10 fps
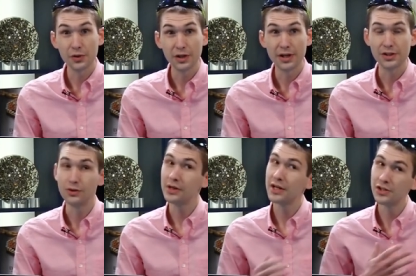lesson.
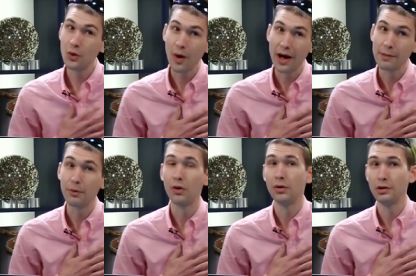You guys know I am
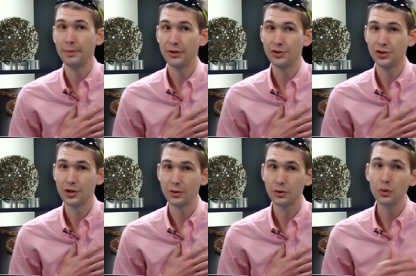all about Jaeger
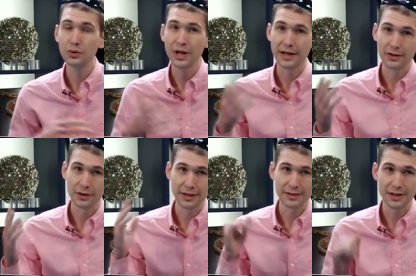LeCoultre. I
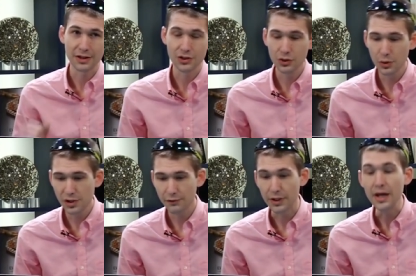collect it
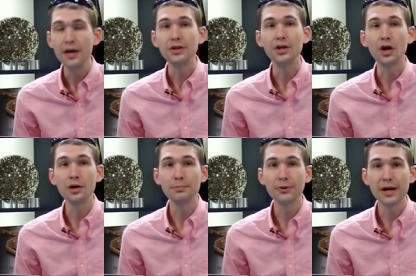exclusively. The
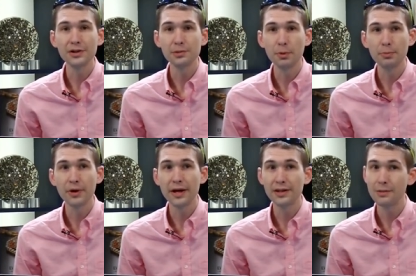unpronounceable
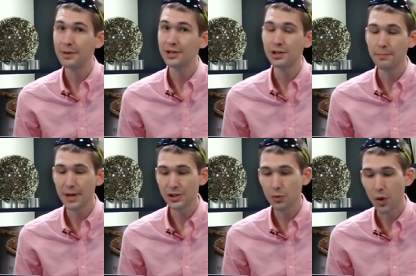brand that makes the
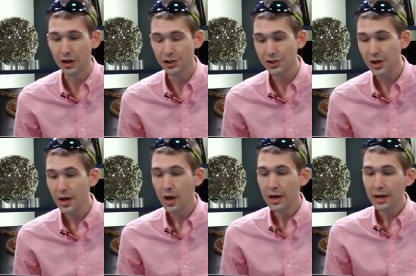best watches
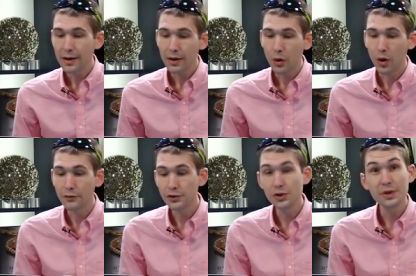
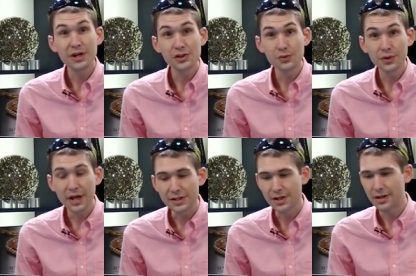offers you a history
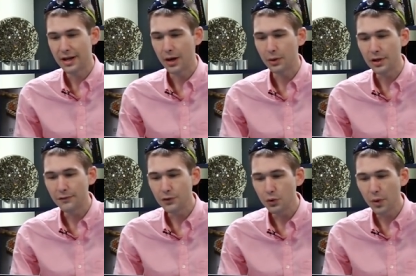lesson. Now,
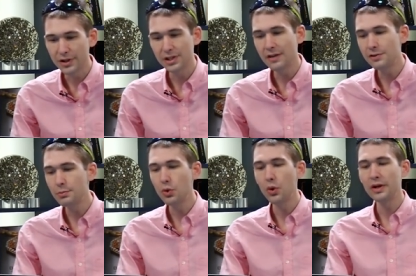if you want to save some
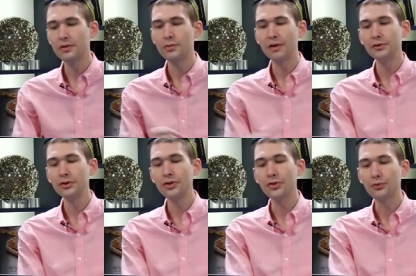coin and revel
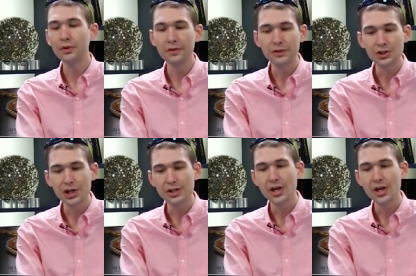in the thrill of the chase,